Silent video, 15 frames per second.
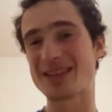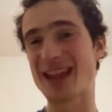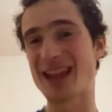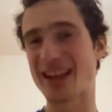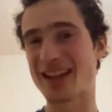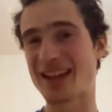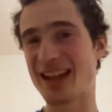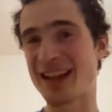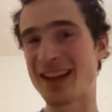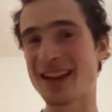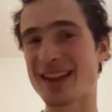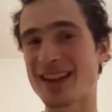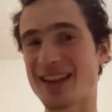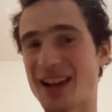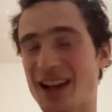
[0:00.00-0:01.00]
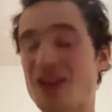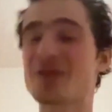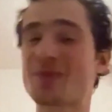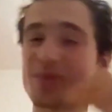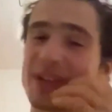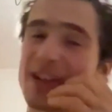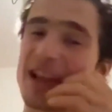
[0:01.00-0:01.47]
that day, I
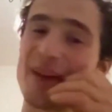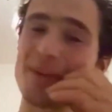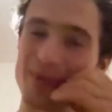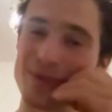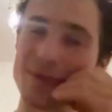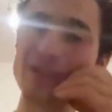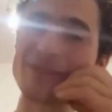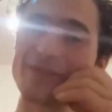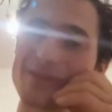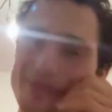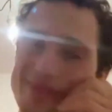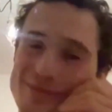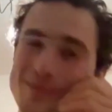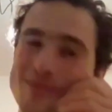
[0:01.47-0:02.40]
was pretty happy with.